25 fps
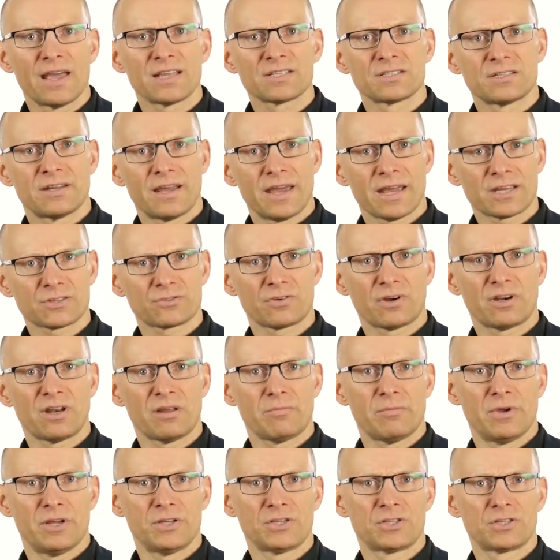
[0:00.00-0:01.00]
as an extra
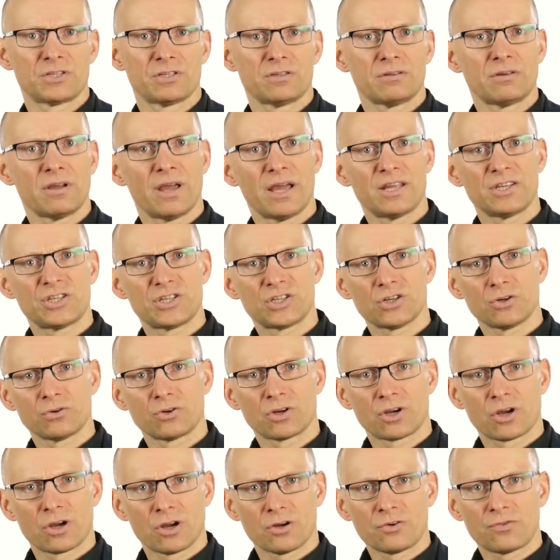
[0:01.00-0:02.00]
dimension and show
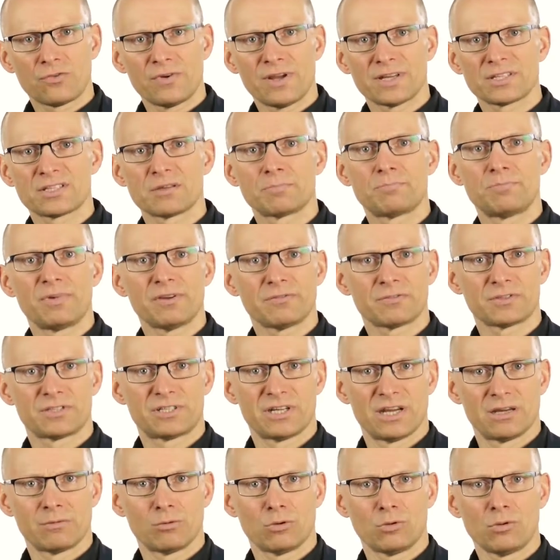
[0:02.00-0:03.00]
the country as a pivot
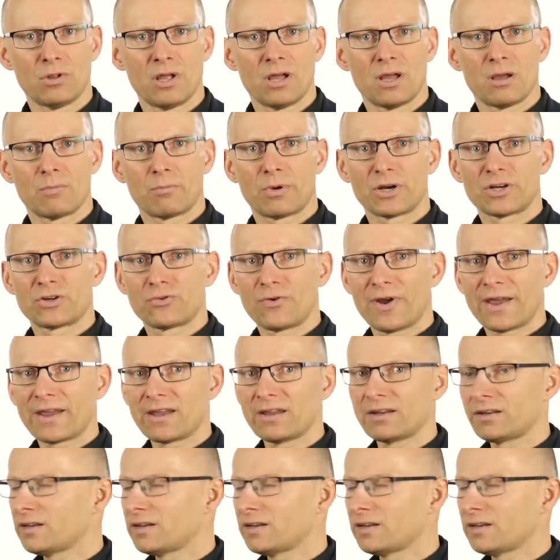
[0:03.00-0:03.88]
table by dragging